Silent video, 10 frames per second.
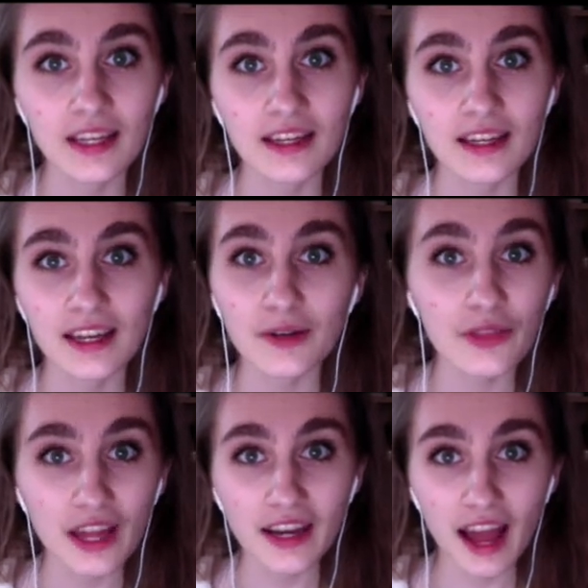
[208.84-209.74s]
It'll
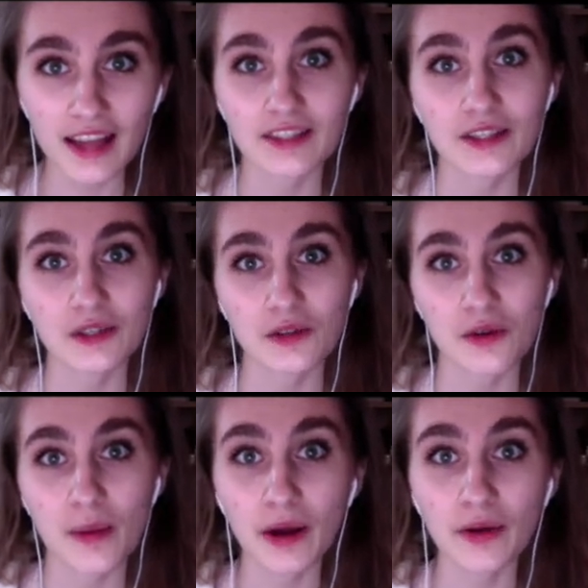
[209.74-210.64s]
then ask you
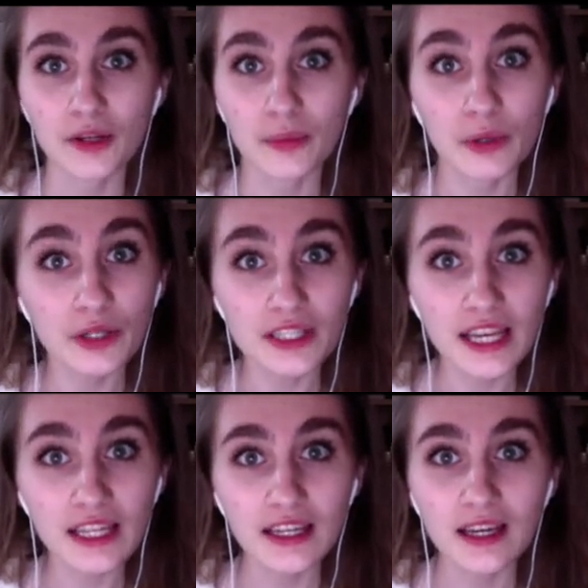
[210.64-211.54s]
about your birth
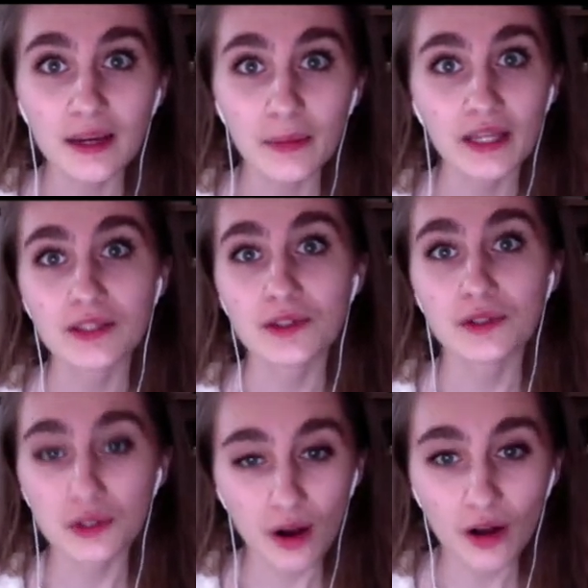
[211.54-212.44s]
date, because you
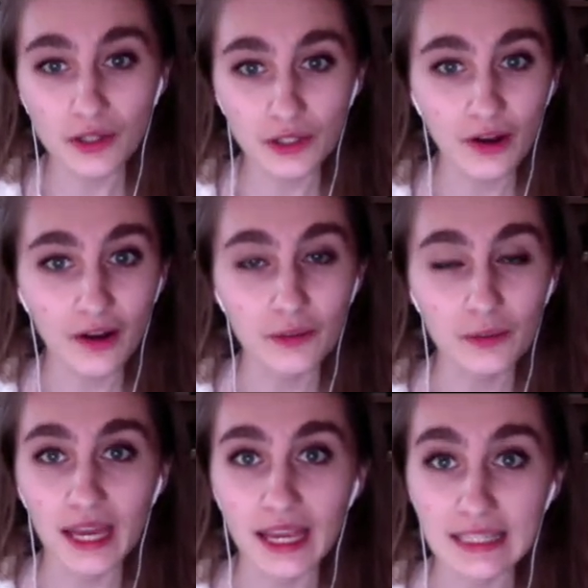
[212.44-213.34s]
do also have to be
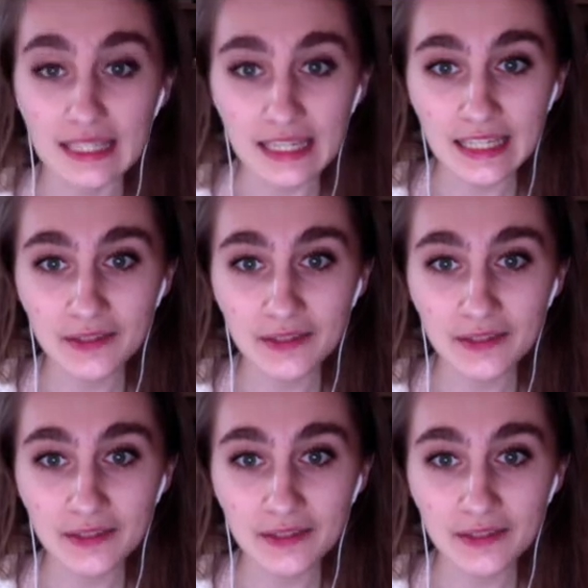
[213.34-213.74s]
18.